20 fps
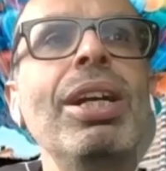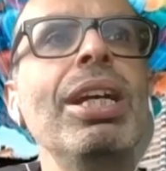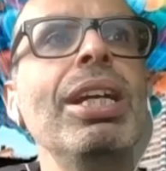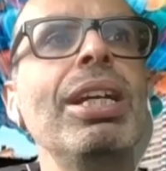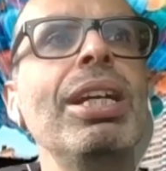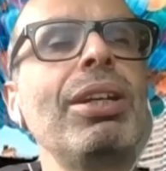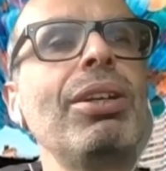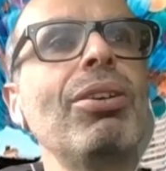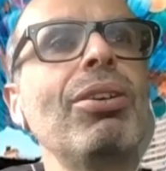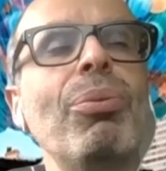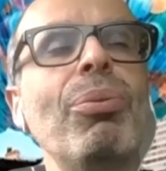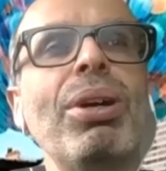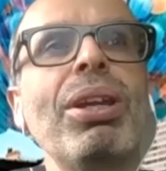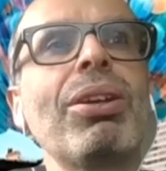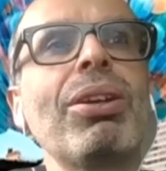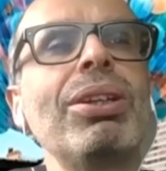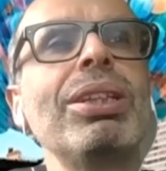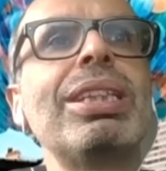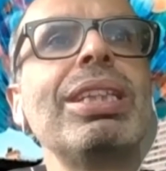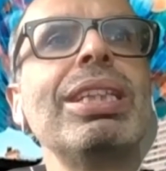whether
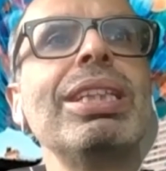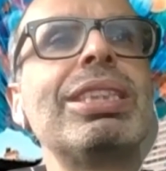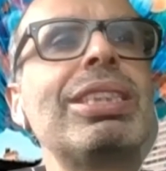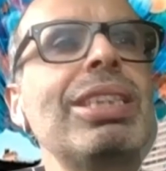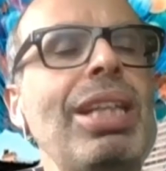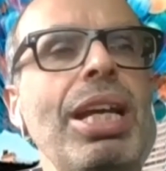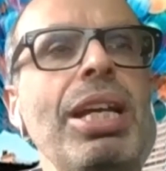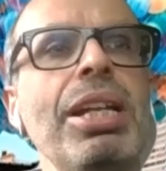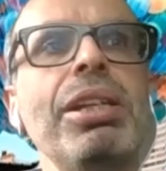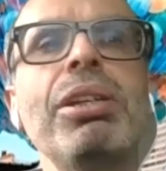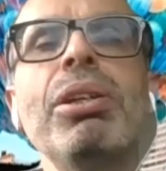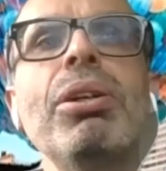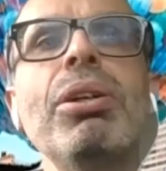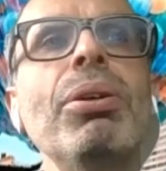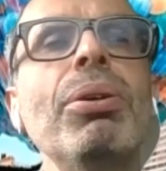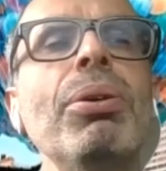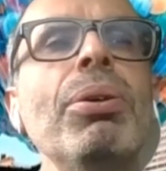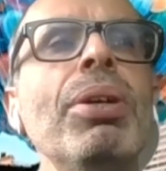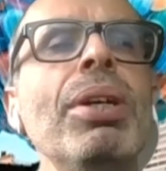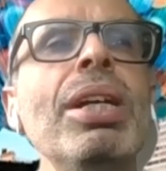it is a
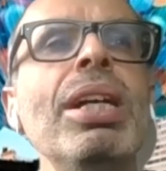new